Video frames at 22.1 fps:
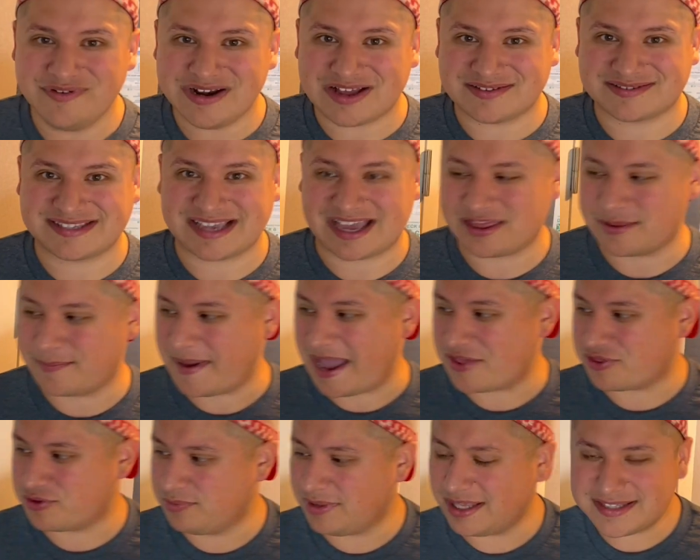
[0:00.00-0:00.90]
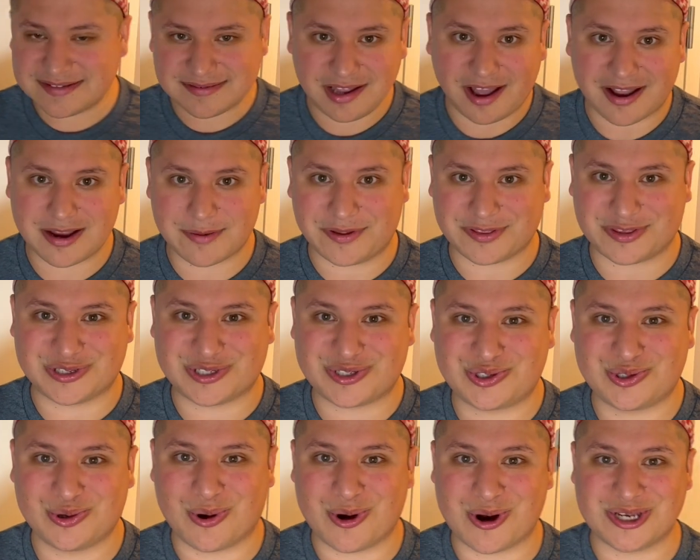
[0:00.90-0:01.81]
outside the bathroom, let's talk about the
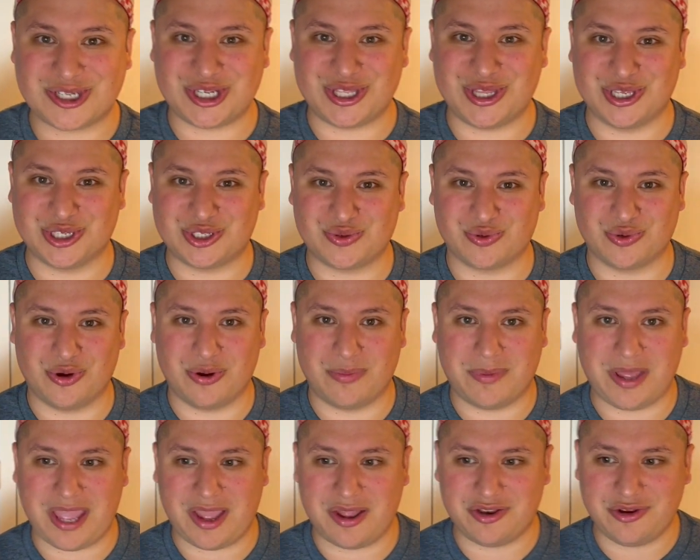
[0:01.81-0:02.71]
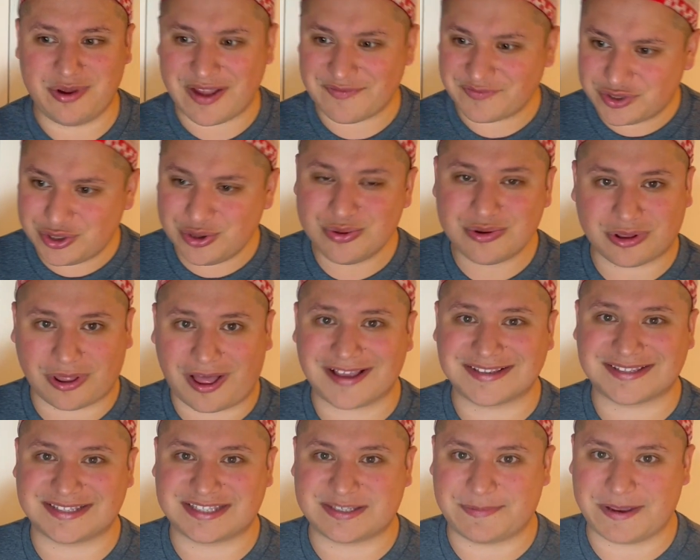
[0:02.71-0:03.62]
storage in this room. And you have 2
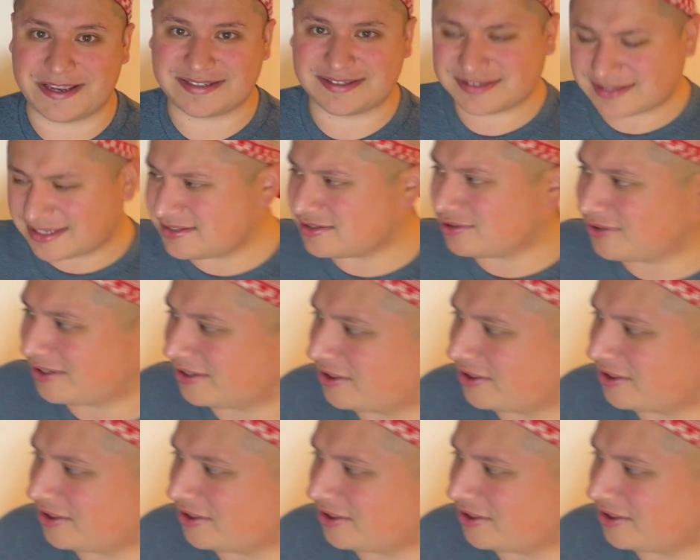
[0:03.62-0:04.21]
closet spaces. Let's look at